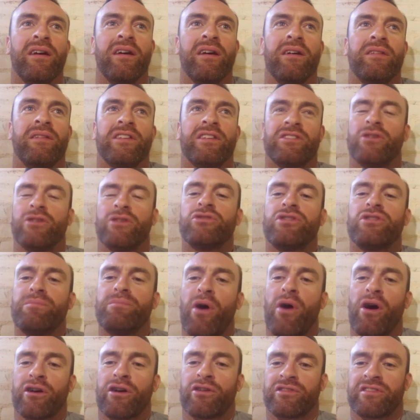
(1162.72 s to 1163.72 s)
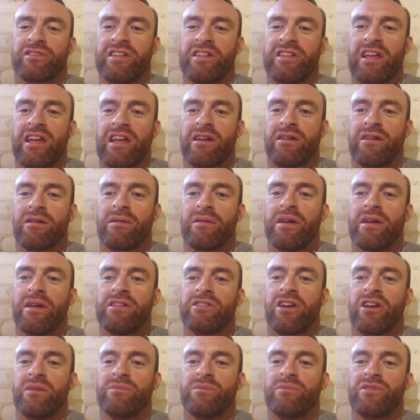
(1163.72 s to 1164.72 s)
democracy here in
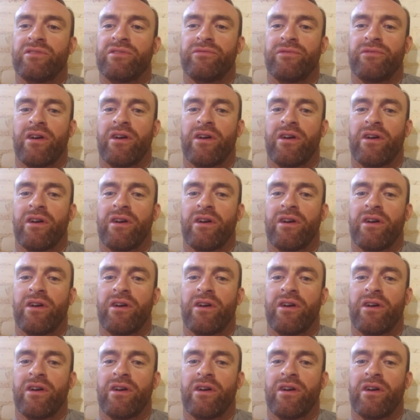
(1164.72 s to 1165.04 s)
terms of,